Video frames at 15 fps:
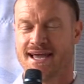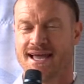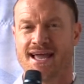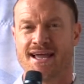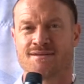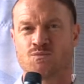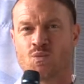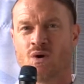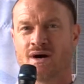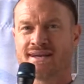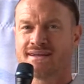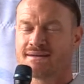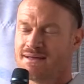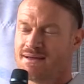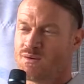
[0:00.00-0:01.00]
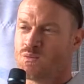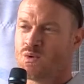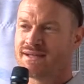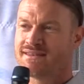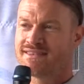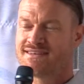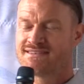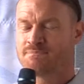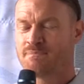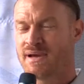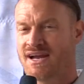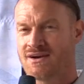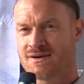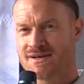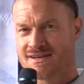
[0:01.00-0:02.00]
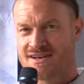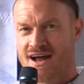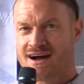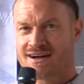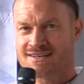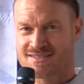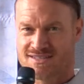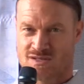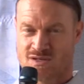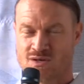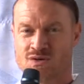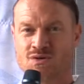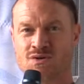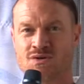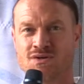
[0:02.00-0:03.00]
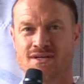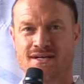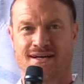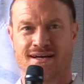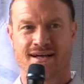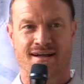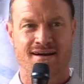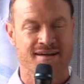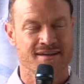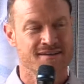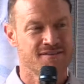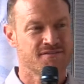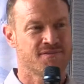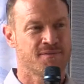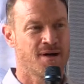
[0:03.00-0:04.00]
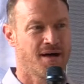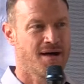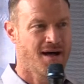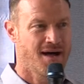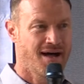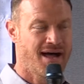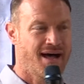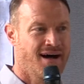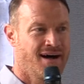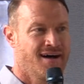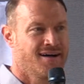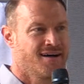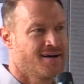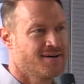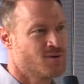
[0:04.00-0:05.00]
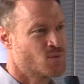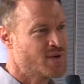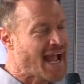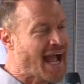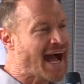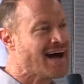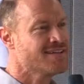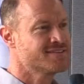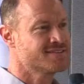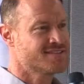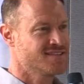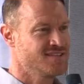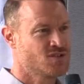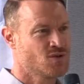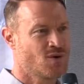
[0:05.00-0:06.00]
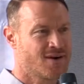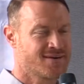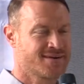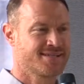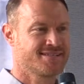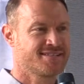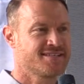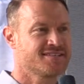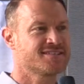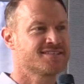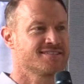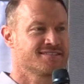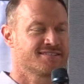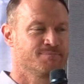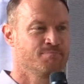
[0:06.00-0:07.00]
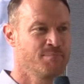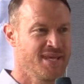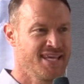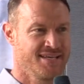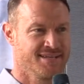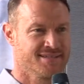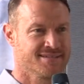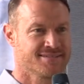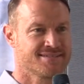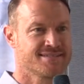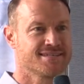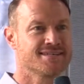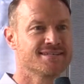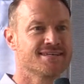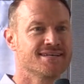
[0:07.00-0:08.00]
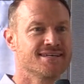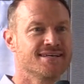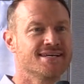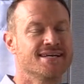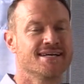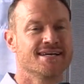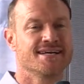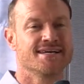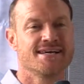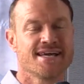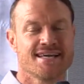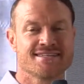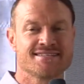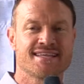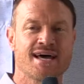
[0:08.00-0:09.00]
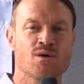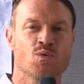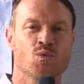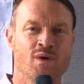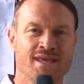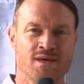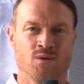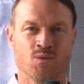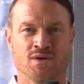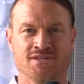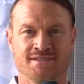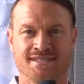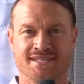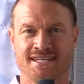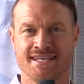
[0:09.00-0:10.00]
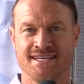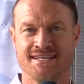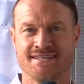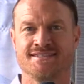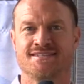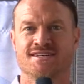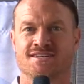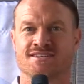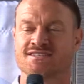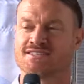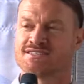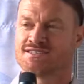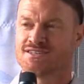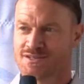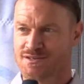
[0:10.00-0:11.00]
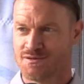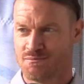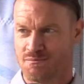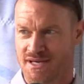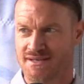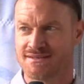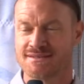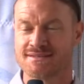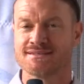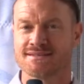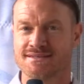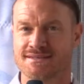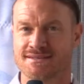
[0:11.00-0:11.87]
And what this paradoxical kind of reality to our existence means is that we will need discernment